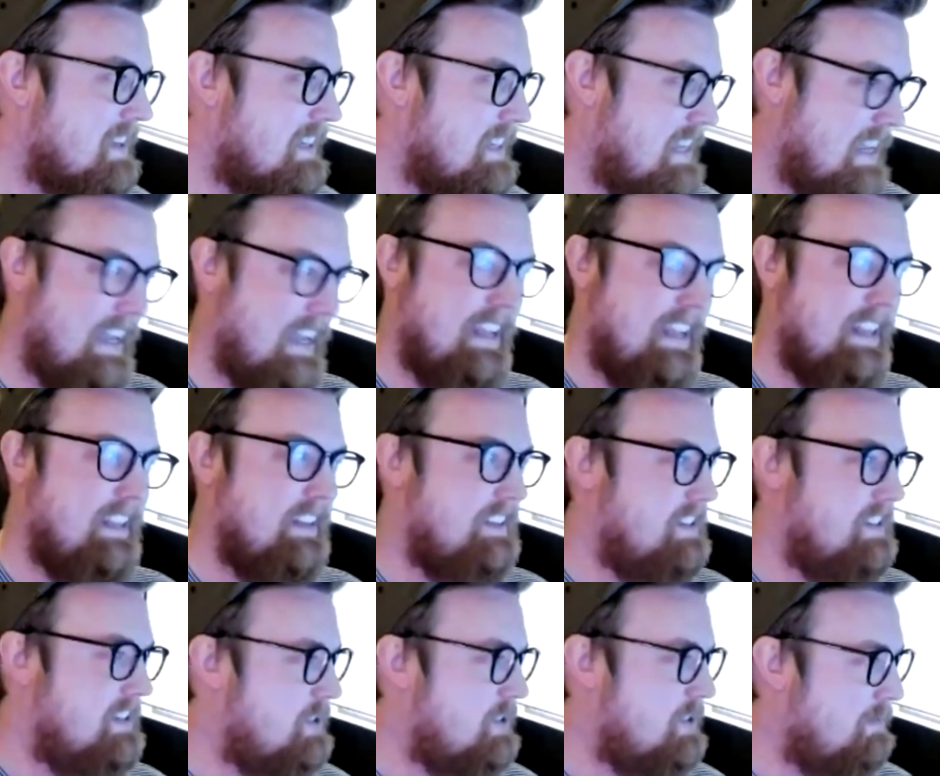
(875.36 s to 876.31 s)
Yeah, and then
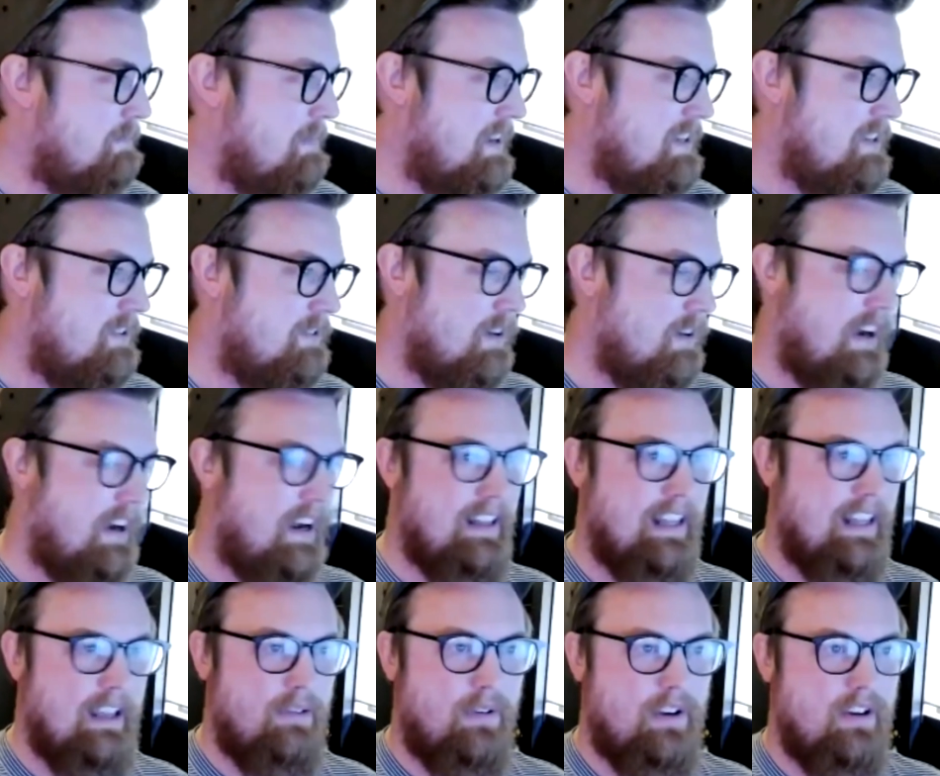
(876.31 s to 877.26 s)
does your menu
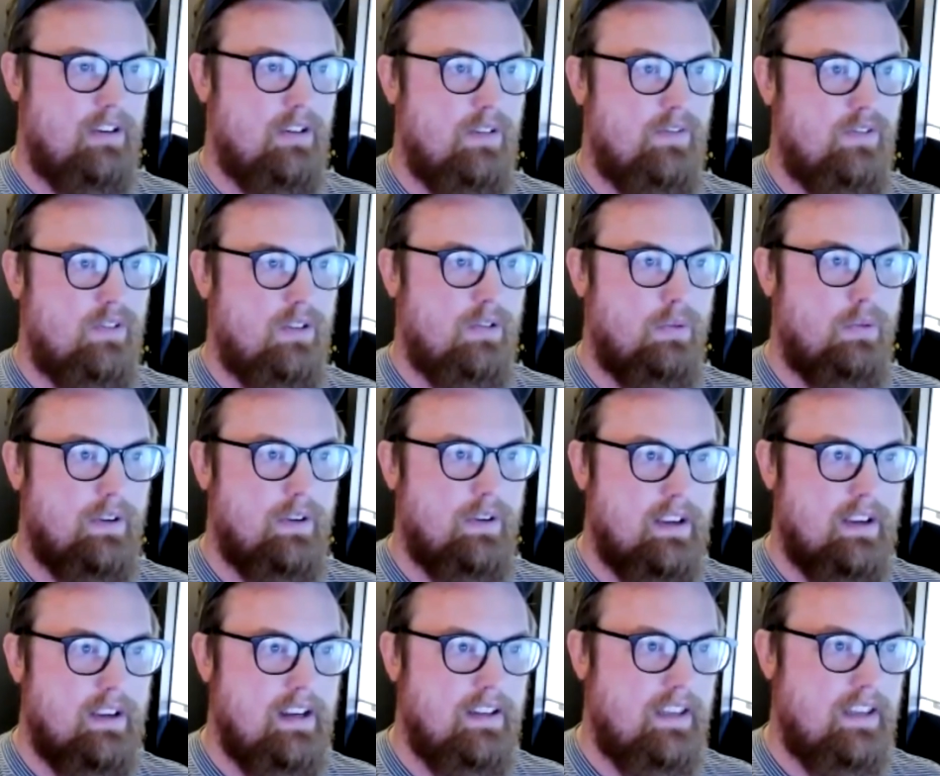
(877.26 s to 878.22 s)
highlight what you know for? We
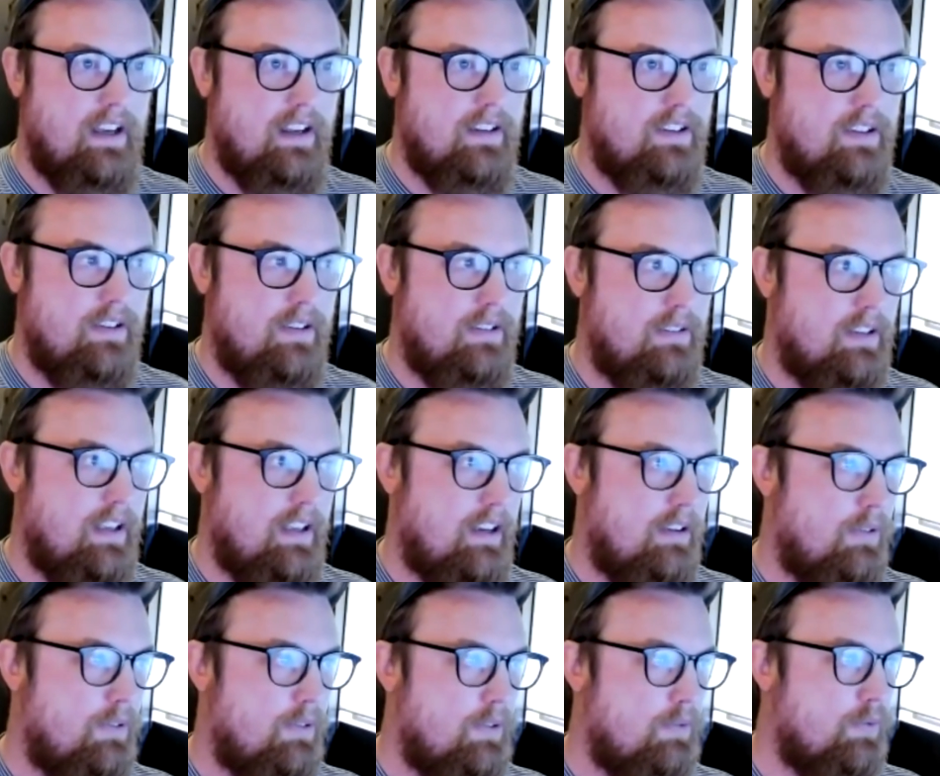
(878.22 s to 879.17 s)
hit that too.
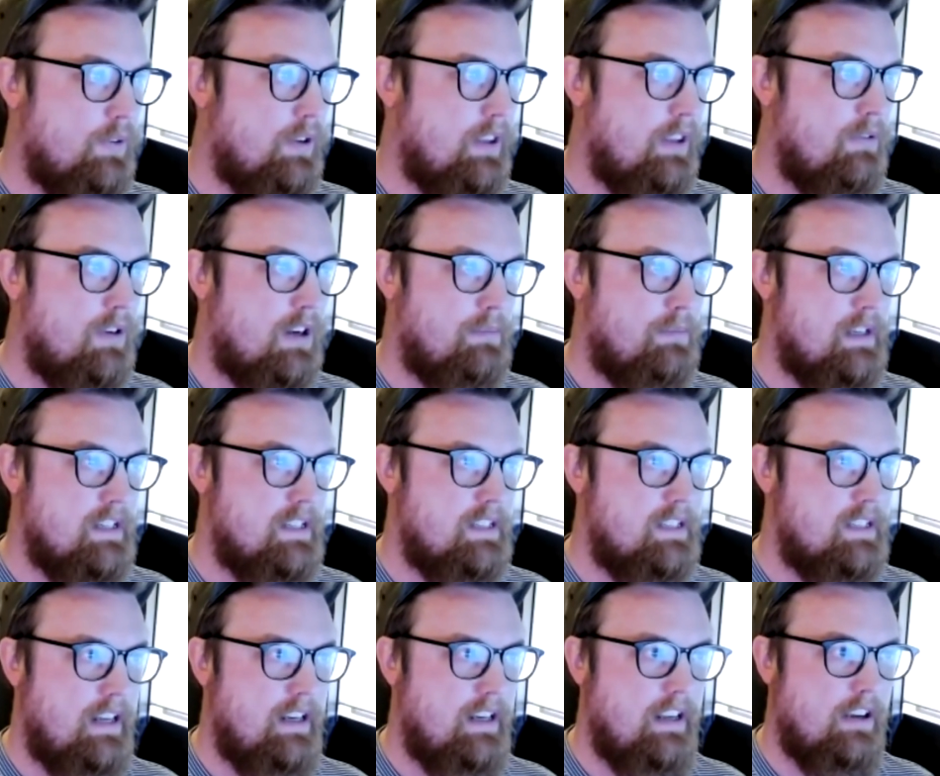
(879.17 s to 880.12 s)
Like, really want to be
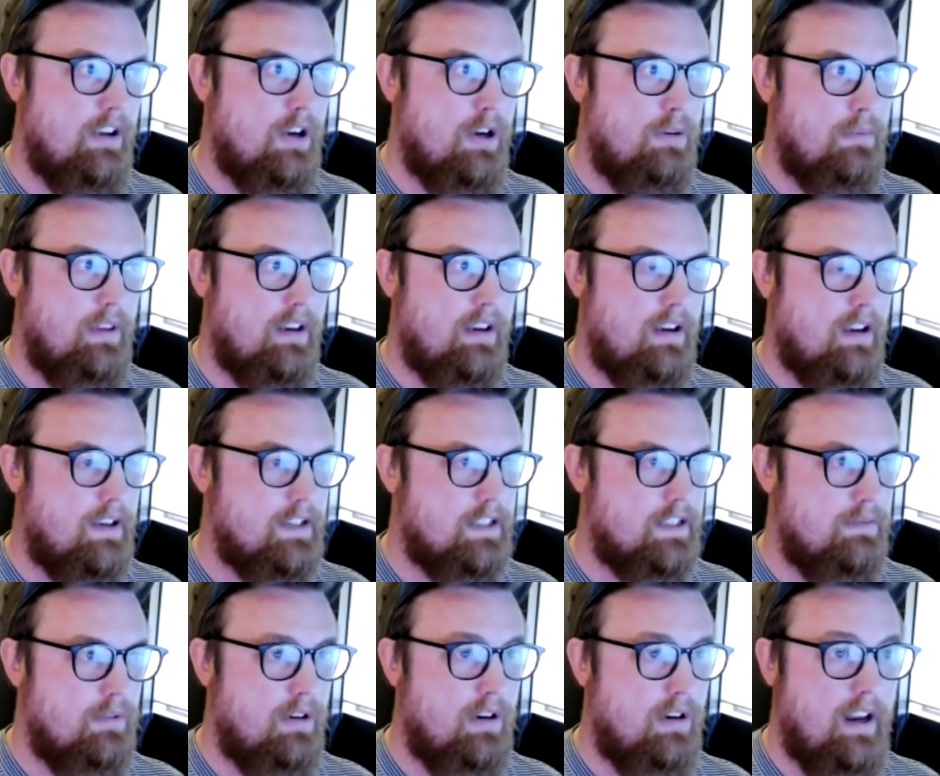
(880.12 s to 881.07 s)
sending home to the
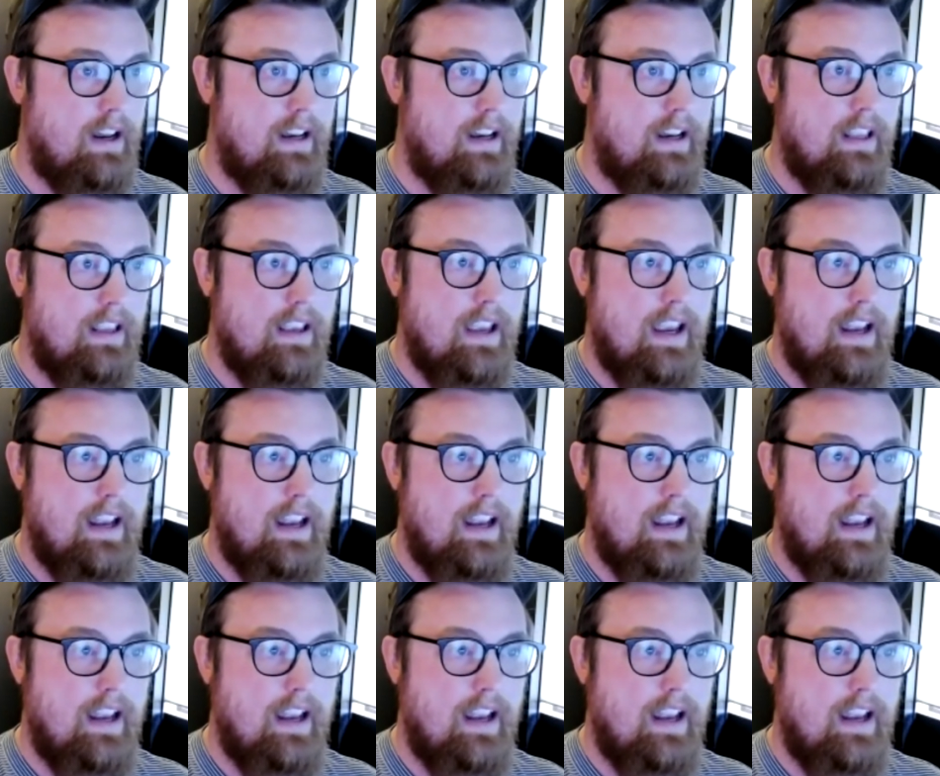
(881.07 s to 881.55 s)
customer, and